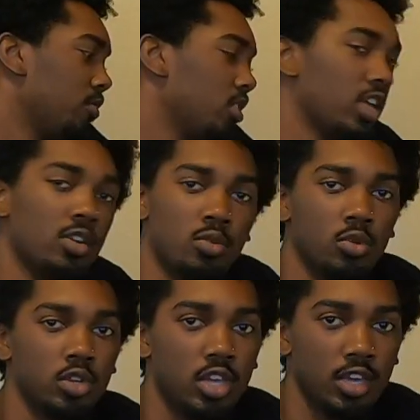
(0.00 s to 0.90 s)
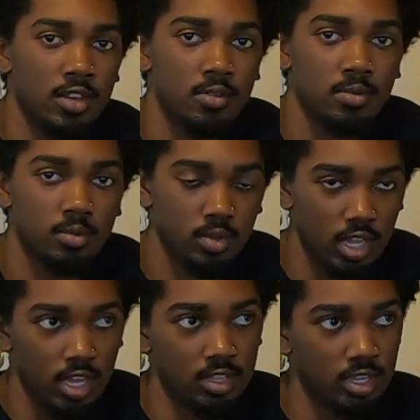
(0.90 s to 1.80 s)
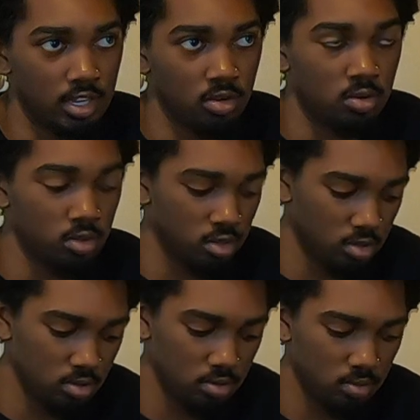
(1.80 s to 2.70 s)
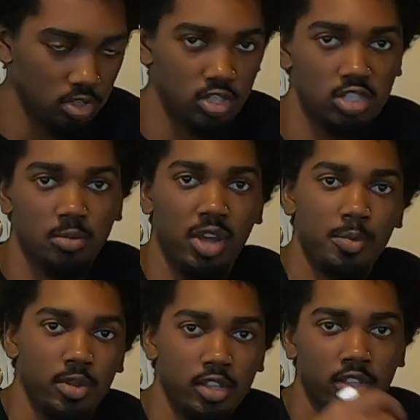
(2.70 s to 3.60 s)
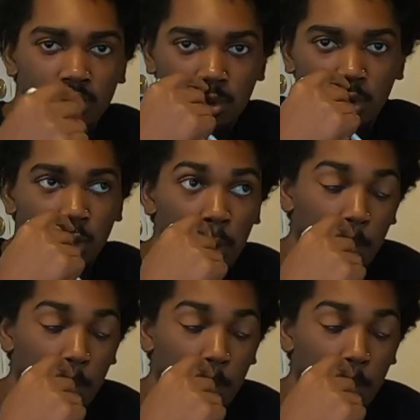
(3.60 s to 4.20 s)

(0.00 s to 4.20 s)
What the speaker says: for the intercooler kit and the intercooler, which is the piping and intercooler.